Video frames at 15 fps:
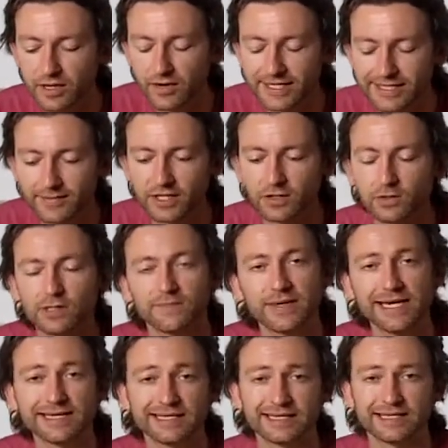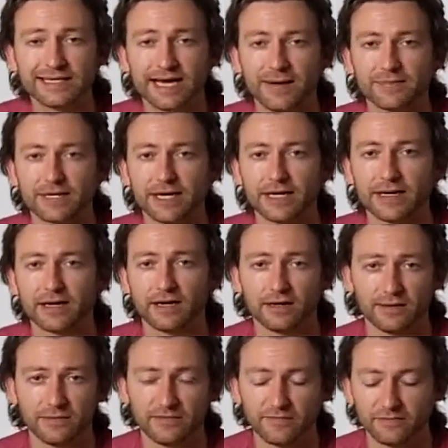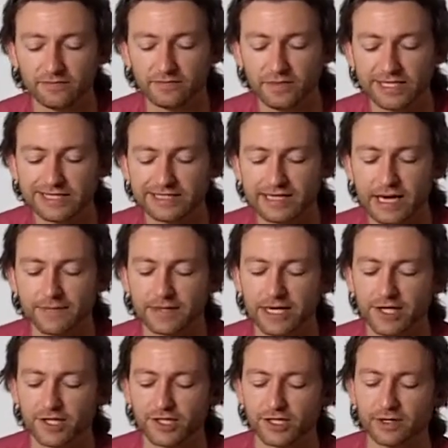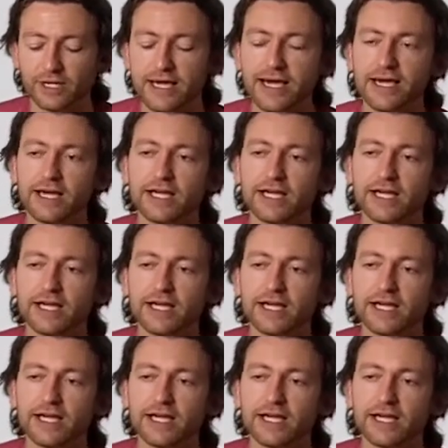There is something called the PCT application though.